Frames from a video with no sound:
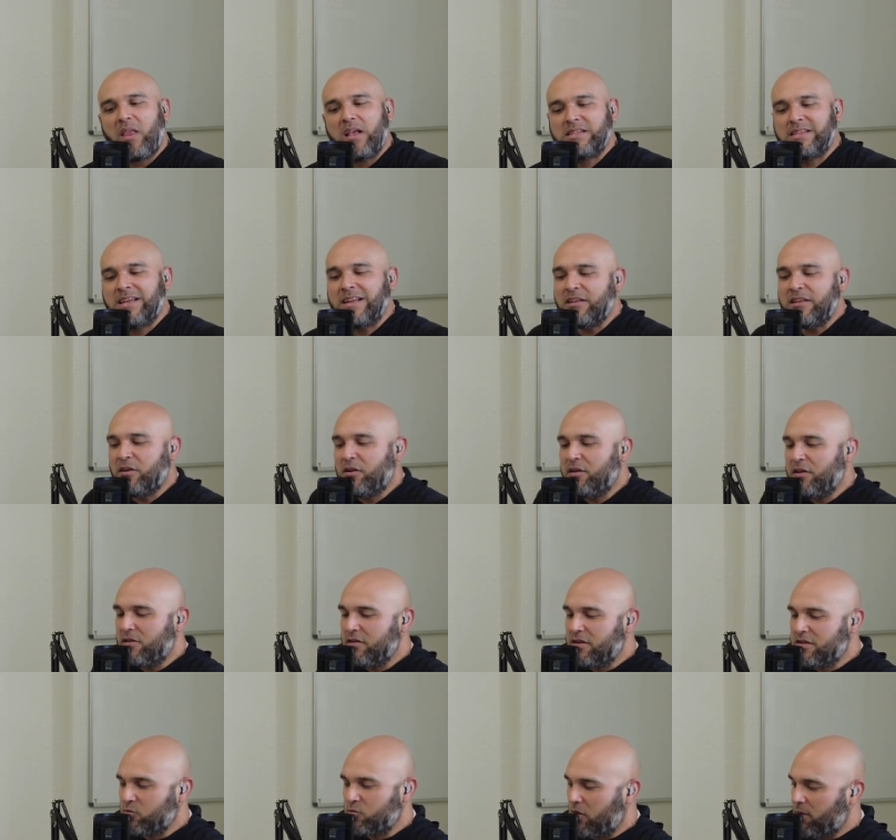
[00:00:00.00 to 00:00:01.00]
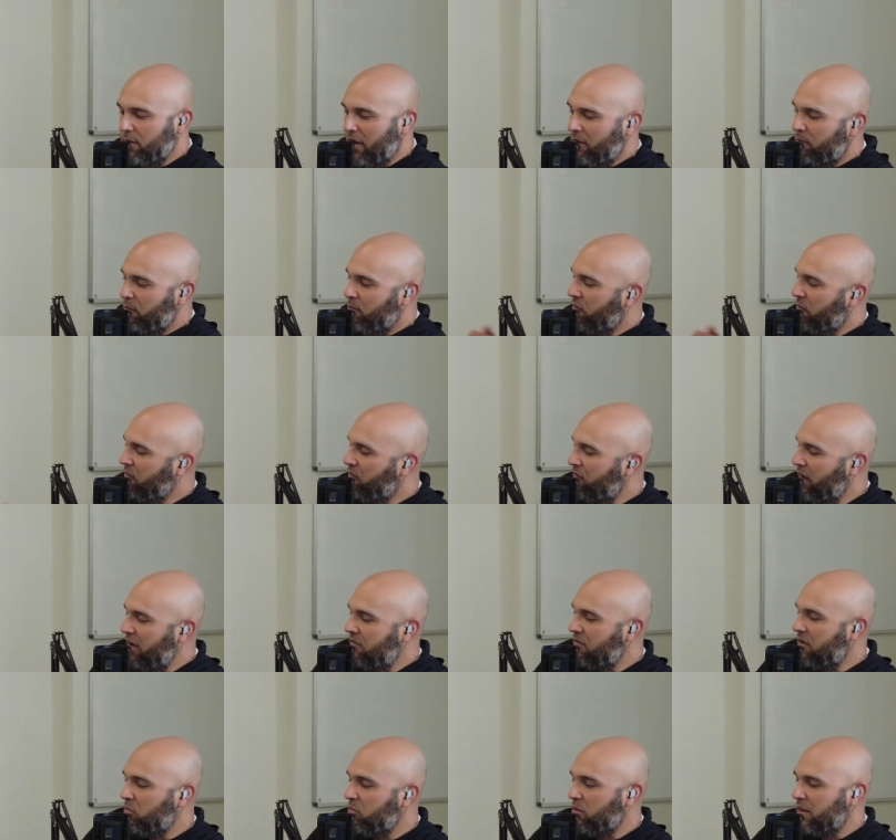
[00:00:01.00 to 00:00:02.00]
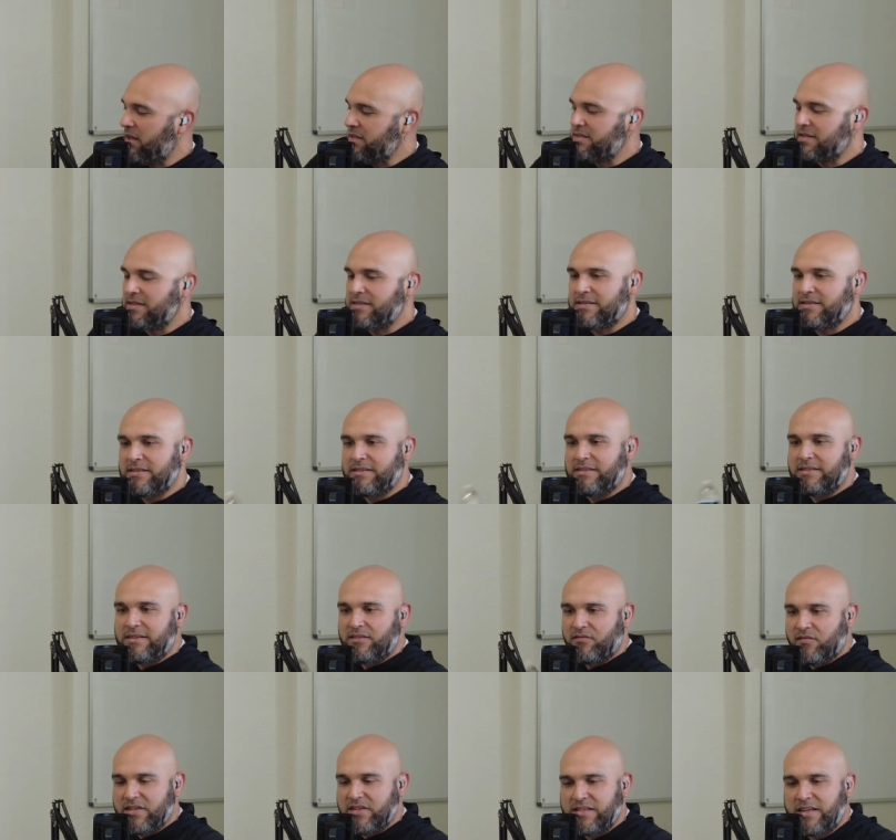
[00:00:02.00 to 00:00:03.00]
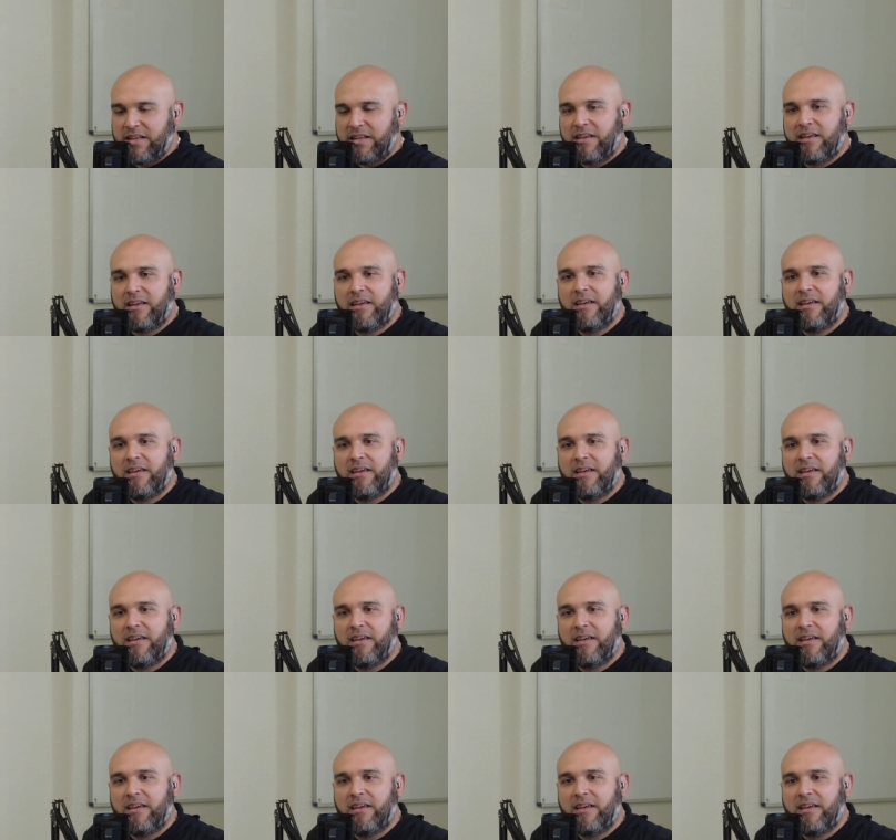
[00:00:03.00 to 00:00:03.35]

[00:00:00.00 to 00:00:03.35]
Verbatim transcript: San Antonio is one of my favorite places to visit.